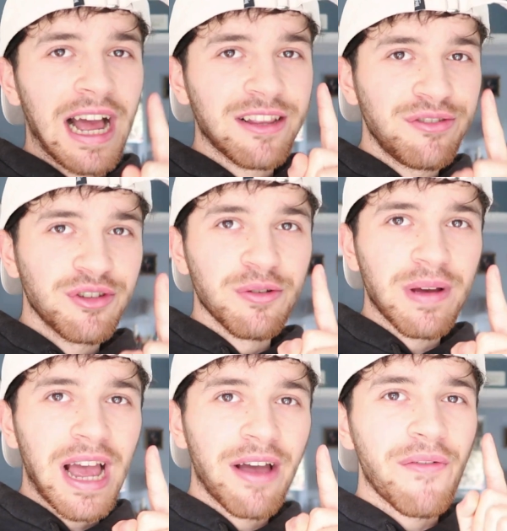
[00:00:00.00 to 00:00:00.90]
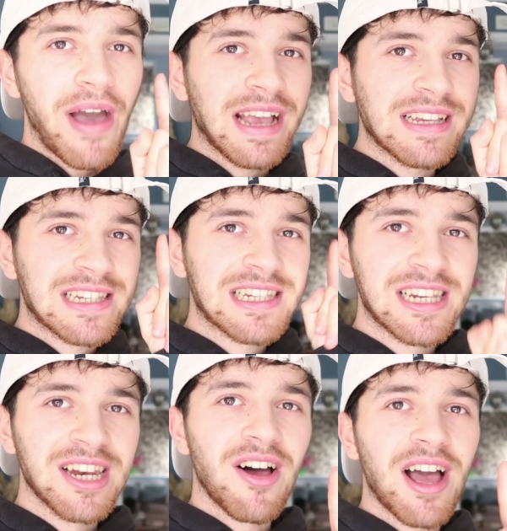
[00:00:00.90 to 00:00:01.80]
I do have a
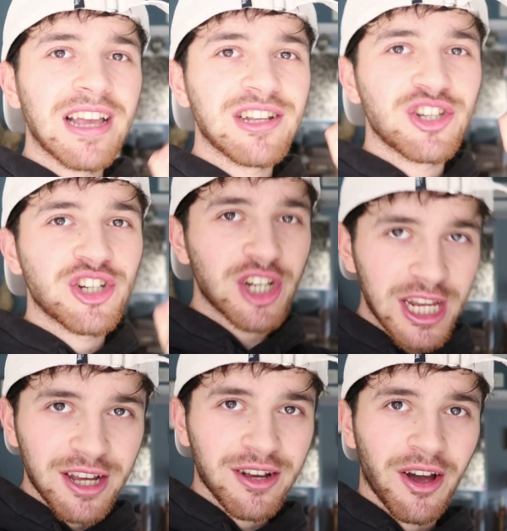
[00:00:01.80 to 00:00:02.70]
slight cheat